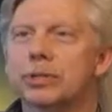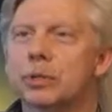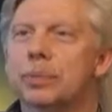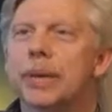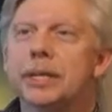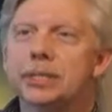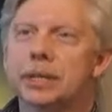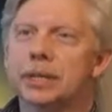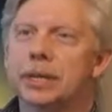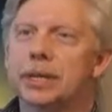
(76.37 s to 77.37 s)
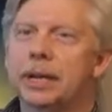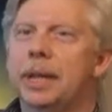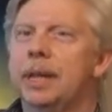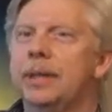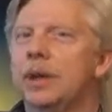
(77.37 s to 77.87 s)
So basically,
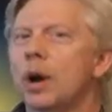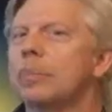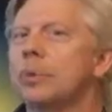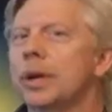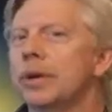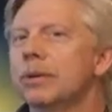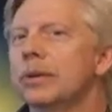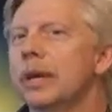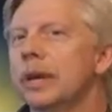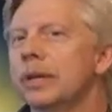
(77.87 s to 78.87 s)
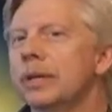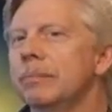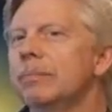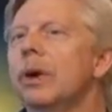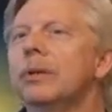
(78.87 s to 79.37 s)
the operator
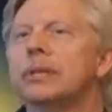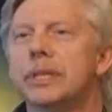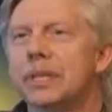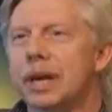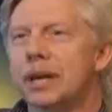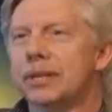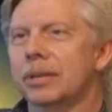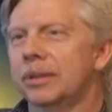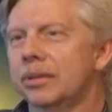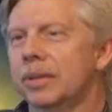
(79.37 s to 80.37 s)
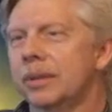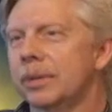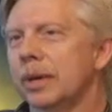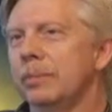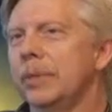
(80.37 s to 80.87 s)
can multitask at the
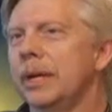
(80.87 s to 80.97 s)
same time.